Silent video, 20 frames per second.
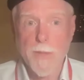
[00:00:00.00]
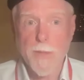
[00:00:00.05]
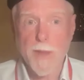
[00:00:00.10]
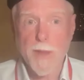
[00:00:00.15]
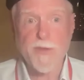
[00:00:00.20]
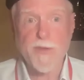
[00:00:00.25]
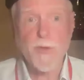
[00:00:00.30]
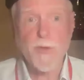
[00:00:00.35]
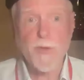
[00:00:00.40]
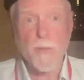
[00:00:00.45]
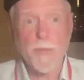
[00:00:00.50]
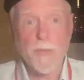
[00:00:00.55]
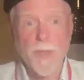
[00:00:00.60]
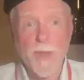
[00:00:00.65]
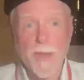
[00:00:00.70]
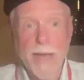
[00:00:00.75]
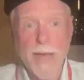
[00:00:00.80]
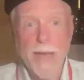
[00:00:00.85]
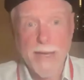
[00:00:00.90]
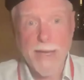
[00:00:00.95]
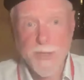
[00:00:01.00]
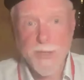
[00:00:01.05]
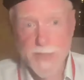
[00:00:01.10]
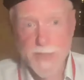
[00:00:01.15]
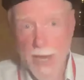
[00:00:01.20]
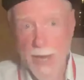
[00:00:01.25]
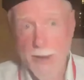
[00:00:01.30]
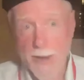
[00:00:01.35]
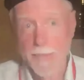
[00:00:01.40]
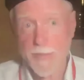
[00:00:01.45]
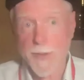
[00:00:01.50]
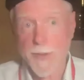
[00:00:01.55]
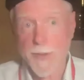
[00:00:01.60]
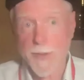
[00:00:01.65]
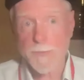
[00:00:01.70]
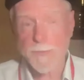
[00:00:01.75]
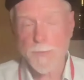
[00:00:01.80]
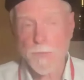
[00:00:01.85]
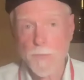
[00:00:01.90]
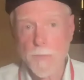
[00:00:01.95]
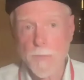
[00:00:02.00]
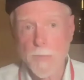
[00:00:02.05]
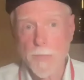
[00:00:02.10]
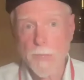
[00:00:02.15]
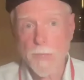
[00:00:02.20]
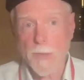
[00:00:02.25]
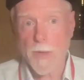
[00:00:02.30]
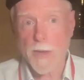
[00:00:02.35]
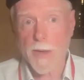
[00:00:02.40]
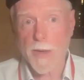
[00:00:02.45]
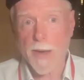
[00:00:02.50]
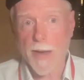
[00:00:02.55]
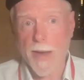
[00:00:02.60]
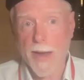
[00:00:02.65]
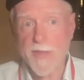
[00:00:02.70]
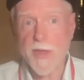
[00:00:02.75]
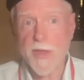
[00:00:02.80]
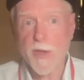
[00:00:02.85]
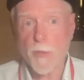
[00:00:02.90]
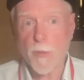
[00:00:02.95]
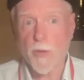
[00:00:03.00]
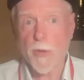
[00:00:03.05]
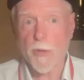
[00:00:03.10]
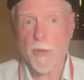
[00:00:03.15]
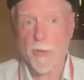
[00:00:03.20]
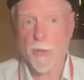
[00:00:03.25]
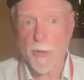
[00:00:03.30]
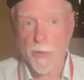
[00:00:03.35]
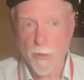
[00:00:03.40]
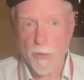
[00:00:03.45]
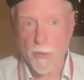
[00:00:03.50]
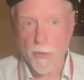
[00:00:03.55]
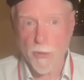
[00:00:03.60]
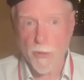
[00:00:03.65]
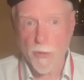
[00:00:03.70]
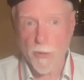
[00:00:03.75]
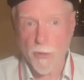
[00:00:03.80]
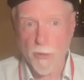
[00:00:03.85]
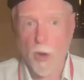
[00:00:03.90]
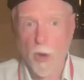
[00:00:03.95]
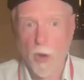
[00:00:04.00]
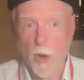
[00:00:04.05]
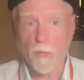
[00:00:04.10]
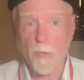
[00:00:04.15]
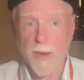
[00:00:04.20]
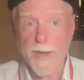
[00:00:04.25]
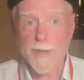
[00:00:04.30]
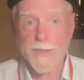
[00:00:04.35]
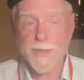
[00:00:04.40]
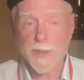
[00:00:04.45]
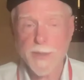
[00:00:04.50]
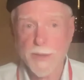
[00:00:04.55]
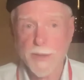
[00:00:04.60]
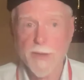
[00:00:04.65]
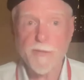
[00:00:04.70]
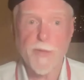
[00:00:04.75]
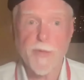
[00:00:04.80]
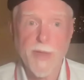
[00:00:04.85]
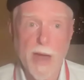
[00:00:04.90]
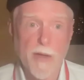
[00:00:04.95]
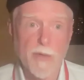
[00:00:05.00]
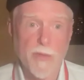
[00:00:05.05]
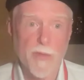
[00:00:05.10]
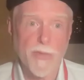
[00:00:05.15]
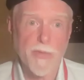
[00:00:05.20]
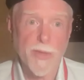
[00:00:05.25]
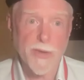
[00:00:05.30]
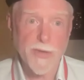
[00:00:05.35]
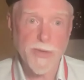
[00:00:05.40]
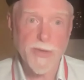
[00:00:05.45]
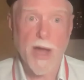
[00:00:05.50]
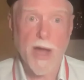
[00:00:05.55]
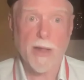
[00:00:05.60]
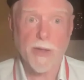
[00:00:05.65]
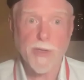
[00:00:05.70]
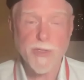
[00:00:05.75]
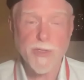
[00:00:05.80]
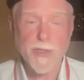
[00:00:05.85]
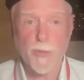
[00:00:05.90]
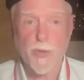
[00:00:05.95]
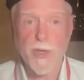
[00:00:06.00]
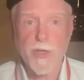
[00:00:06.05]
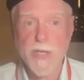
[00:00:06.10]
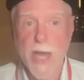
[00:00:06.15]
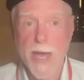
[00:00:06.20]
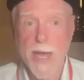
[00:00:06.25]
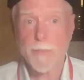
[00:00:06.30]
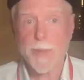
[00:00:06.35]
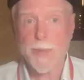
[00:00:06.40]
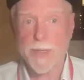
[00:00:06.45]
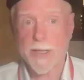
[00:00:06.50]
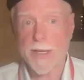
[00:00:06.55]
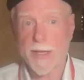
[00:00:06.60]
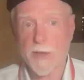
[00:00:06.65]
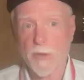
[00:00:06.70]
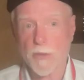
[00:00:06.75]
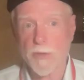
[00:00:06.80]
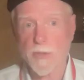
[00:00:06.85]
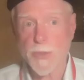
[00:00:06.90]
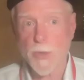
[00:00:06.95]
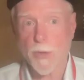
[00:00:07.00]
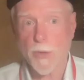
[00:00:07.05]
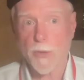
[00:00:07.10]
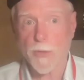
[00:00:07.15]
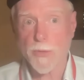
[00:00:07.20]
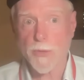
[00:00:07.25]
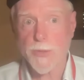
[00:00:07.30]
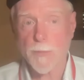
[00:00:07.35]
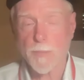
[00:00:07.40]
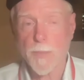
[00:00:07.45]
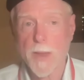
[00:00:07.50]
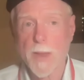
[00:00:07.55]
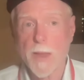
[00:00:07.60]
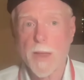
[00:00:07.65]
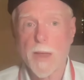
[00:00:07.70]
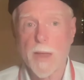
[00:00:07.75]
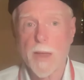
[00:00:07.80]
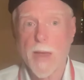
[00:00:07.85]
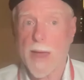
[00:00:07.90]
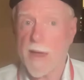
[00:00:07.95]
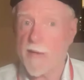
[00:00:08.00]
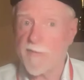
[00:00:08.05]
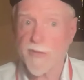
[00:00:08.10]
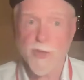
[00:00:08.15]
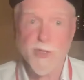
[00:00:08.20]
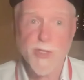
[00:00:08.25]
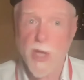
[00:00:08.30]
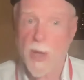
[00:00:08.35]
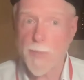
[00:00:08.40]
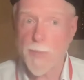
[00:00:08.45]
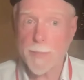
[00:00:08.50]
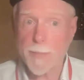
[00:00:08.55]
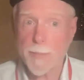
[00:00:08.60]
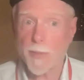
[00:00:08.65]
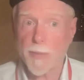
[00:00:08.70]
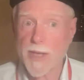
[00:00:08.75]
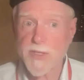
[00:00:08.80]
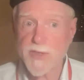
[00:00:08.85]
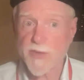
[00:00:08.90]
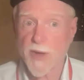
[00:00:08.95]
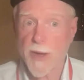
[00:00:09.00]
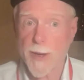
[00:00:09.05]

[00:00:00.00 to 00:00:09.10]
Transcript: If you don't then add depth, I think we're going to always live without the knowledge of what is happening in our souls. And for some people, that's